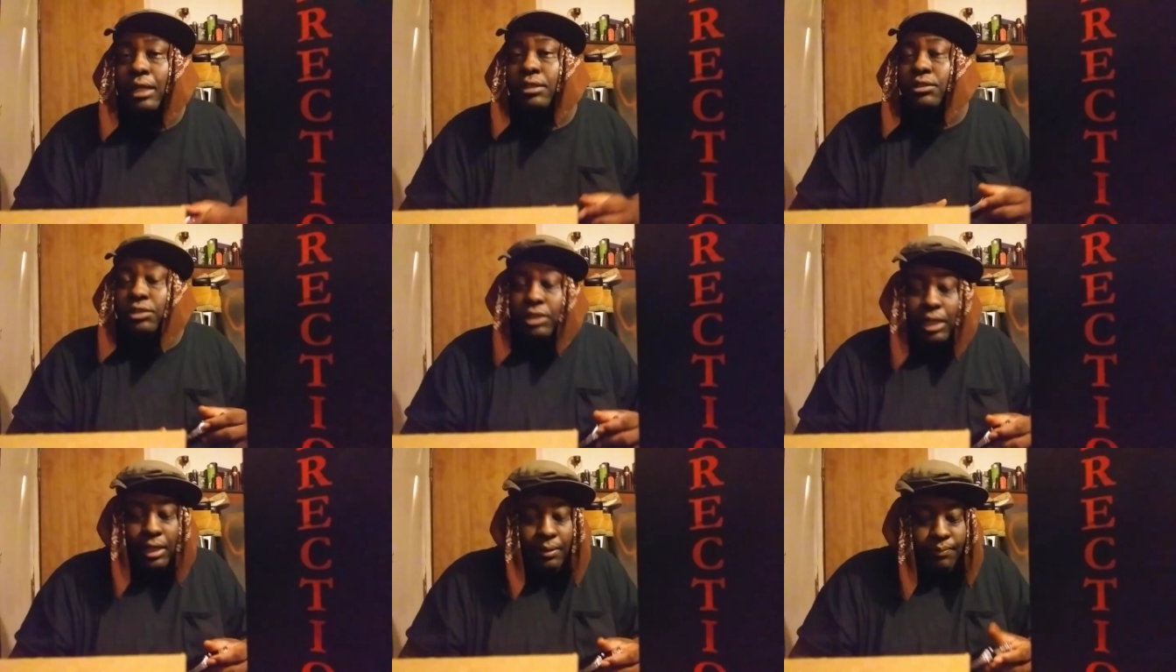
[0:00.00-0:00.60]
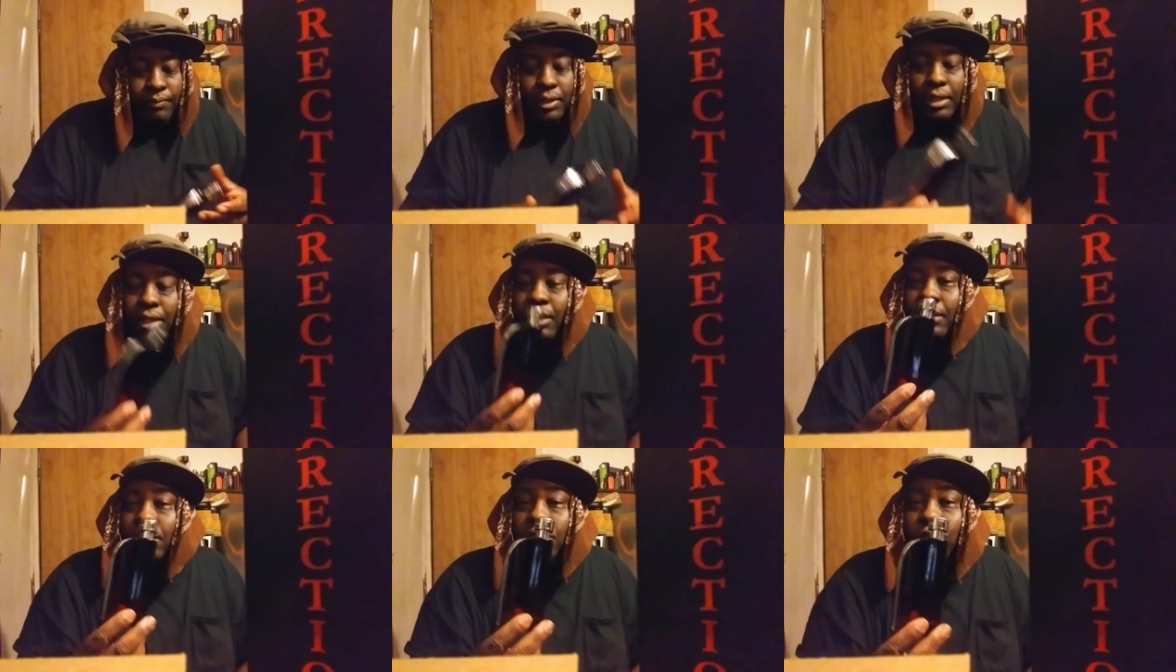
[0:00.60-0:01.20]
It's cheap,
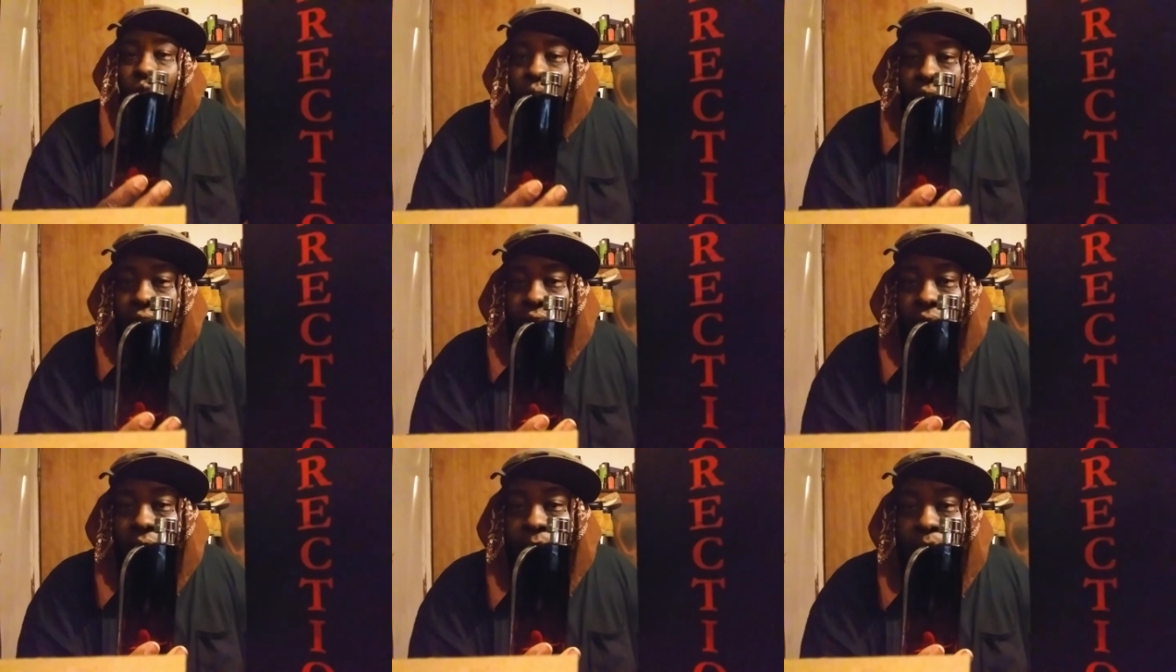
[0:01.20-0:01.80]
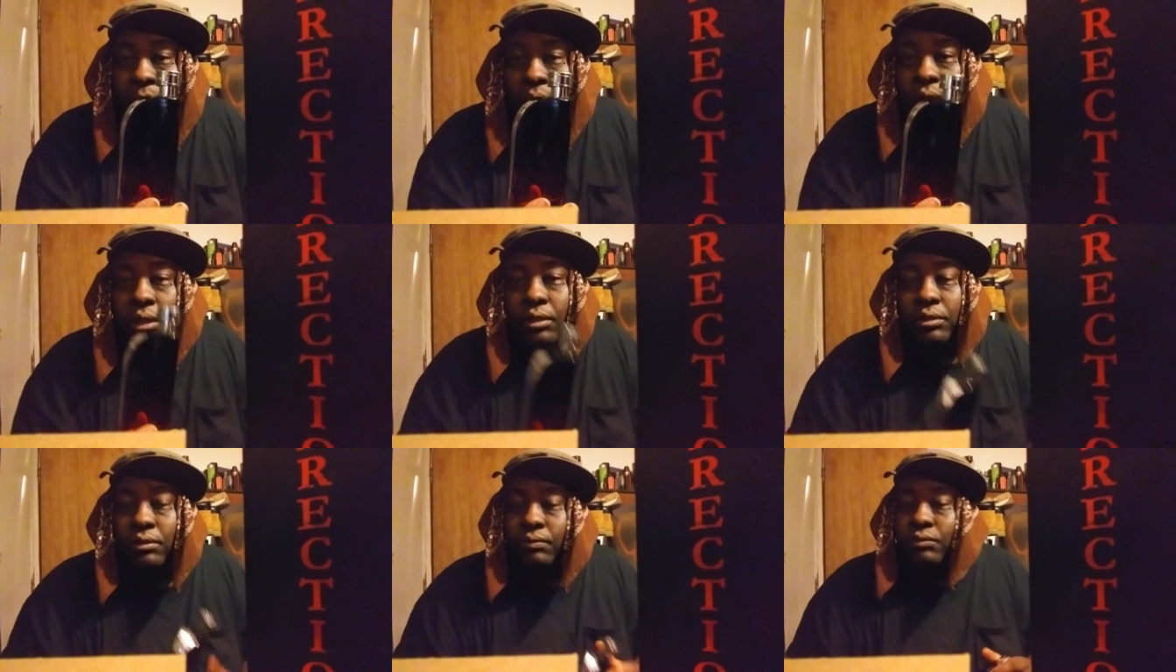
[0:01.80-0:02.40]
twenty something
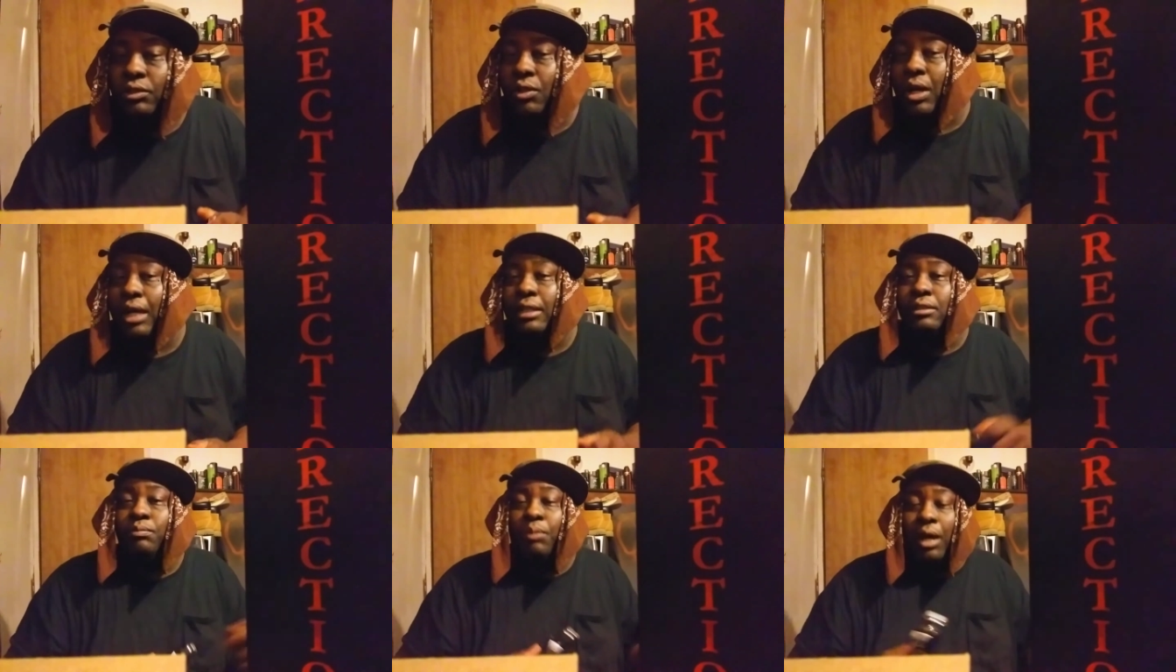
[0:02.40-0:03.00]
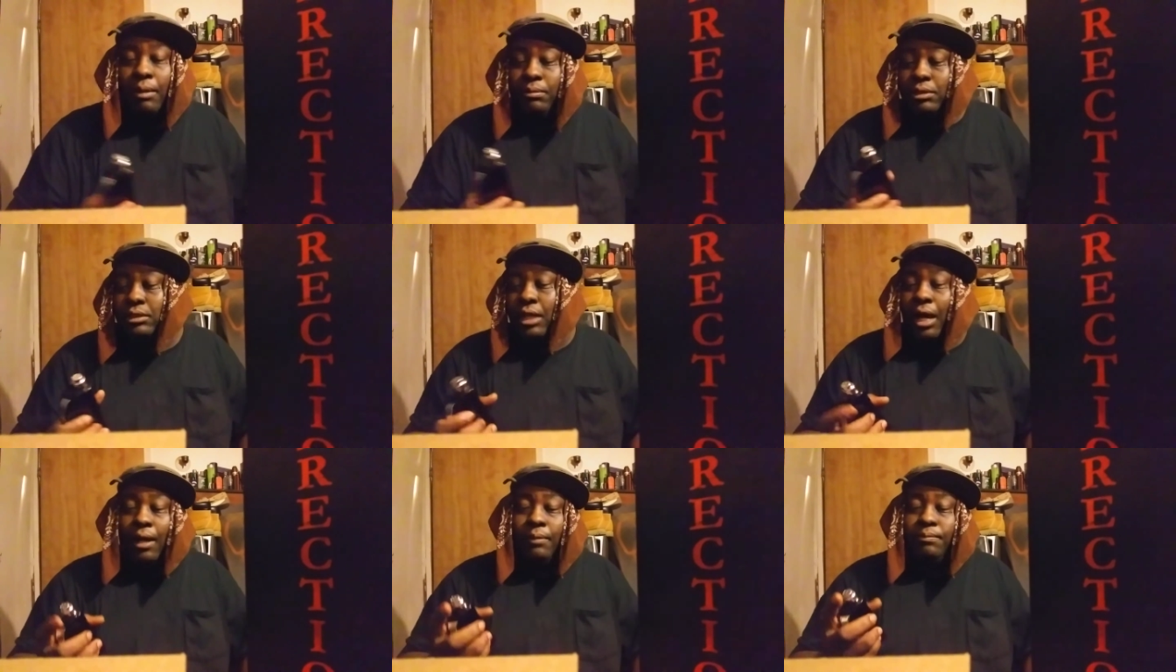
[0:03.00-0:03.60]
bucks. You know, I just pop the
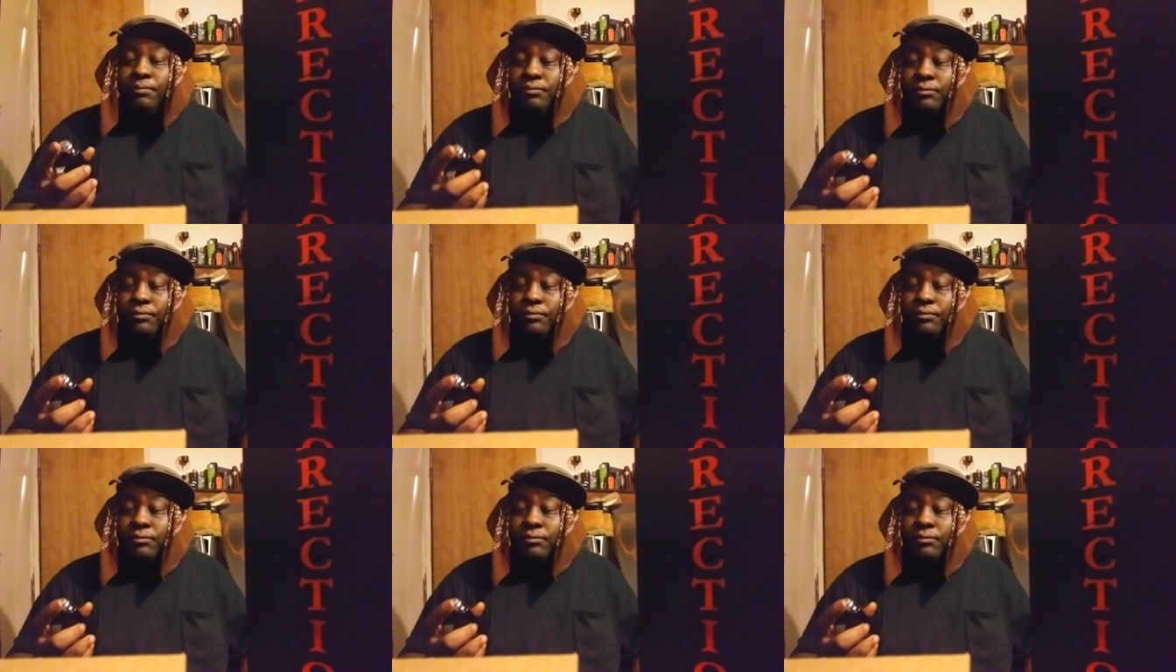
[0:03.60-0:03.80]
top,